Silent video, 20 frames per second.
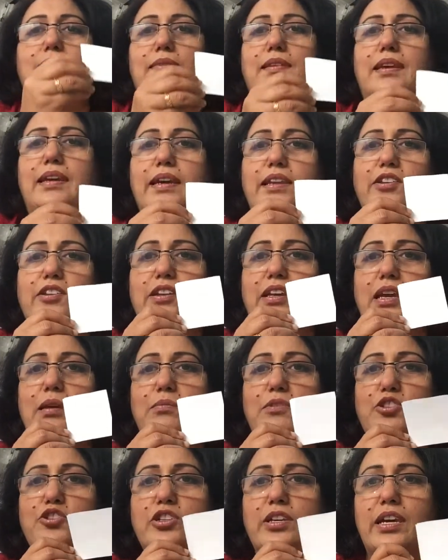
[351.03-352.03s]
Can you name
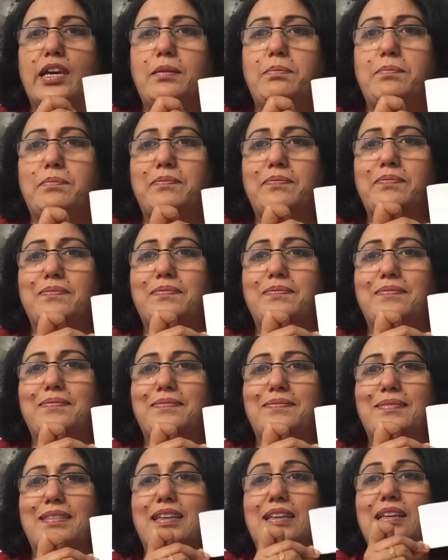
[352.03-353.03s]
the shape?
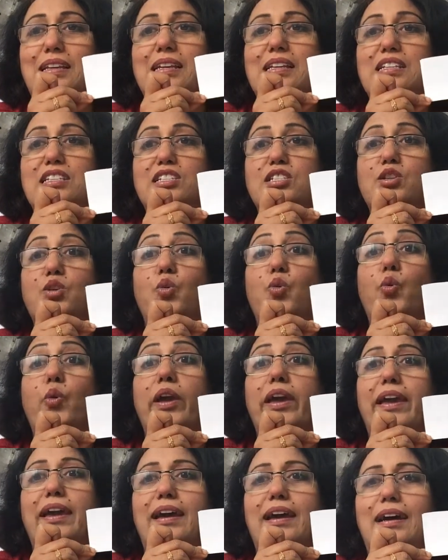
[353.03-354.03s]

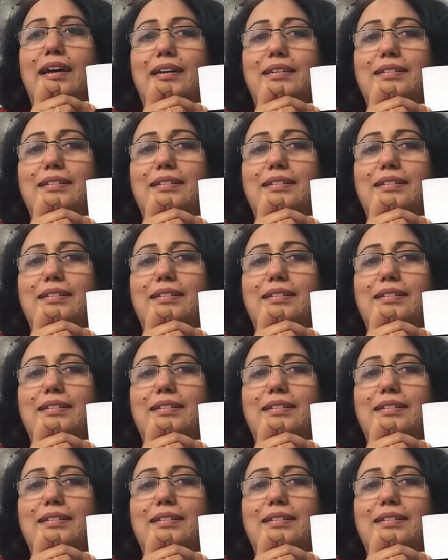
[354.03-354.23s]
Square.